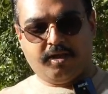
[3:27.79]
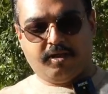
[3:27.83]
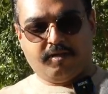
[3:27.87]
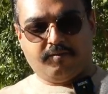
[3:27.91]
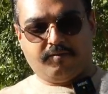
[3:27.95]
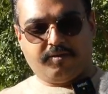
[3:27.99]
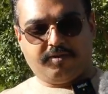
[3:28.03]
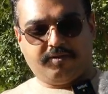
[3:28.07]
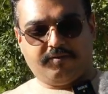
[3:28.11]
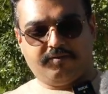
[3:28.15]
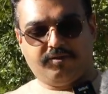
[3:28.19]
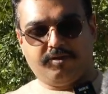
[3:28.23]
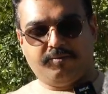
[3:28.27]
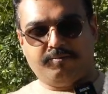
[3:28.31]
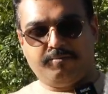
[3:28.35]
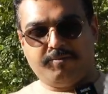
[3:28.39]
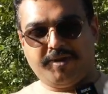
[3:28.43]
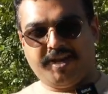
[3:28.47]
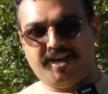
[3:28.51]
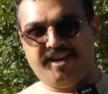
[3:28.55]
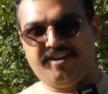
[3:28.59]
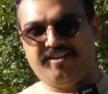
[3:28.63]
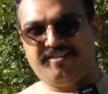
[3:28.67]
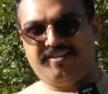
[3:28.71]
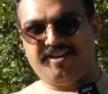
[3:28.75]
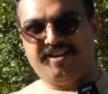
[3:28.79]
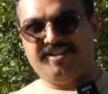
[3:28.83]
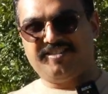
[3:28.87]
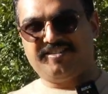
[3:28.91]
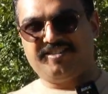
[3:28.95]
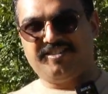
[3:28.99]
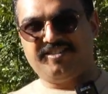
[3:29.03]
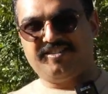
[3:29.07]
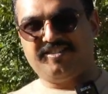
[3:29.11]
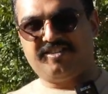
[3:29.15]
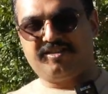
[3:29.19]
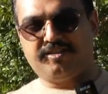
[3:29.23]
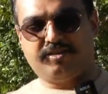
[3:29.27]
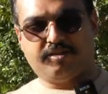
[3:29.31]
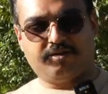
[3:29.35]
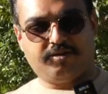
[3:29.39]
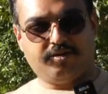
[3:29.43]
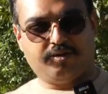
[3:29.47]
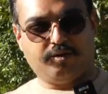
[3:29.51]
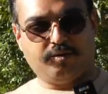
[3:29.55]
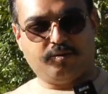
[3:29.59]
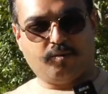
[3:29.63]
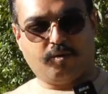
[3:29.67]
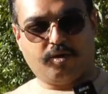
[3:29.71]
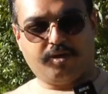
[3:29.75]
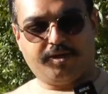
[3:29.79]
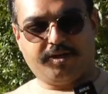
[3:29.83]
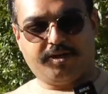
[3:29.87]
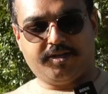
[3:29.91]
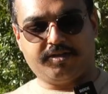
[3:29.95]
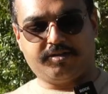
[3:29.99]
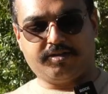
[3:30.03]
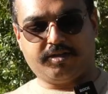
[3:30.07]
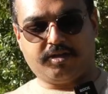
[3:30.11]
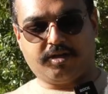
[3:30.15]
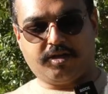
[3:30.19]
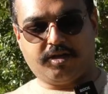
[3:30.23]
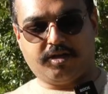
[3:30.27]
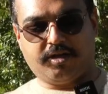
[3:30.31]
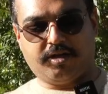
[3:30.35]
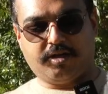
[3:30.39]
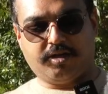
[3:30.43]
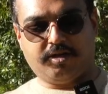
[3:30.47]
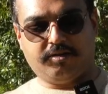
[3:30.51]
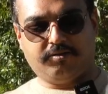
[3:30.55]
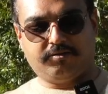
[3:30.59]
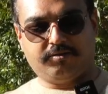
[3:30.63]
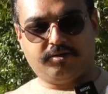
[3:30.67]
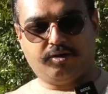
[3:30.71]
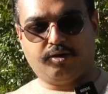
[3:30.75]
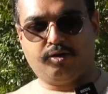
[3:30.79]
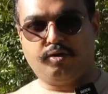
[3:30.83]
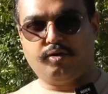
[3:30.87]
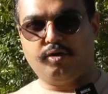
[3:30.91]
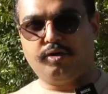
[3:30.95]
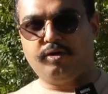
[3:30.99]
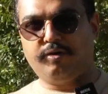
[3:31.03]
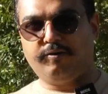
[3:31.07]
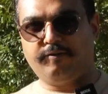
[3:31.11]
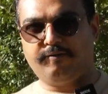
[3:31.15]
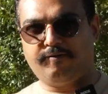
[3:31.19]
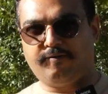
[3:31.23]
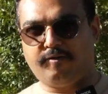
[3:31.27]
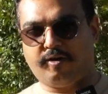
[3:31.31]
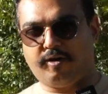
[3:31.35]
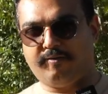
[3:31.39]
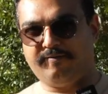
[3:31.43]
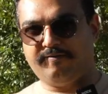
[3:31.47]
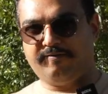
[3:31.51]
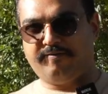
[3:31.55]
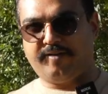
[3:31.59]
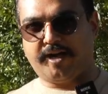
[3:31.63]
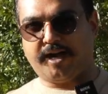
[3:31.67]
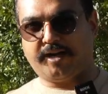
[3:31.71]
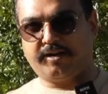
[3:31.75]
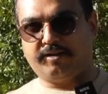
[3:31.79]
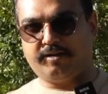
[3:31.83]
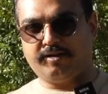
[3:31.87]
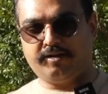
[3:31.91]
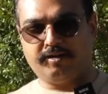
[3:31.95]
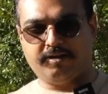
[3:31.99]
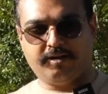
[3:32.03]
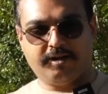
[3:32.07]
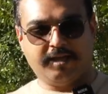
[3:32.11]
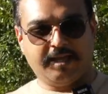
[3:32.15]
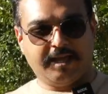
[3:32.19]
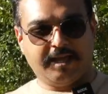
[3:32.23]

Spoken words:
one of the main reasons you want is a good form factor,